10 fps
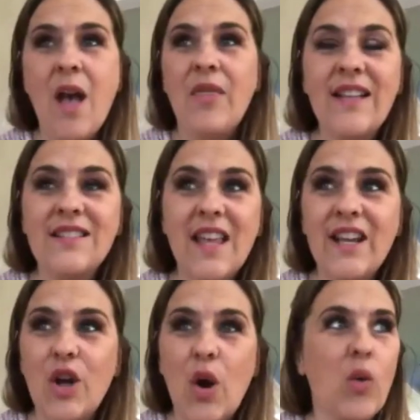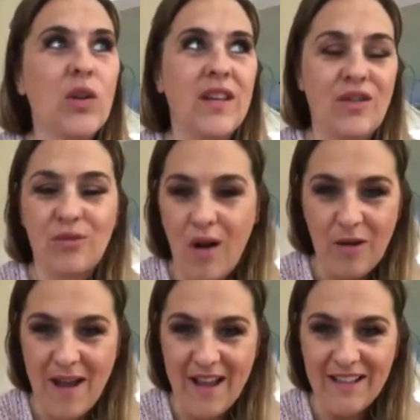That's like totally the
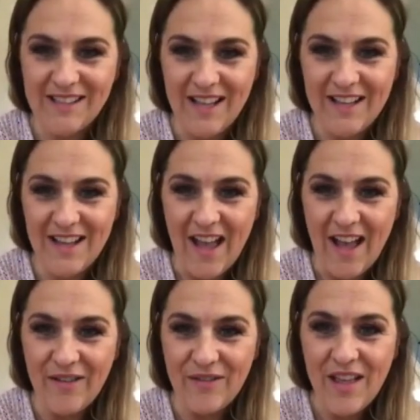wrong mindset to have.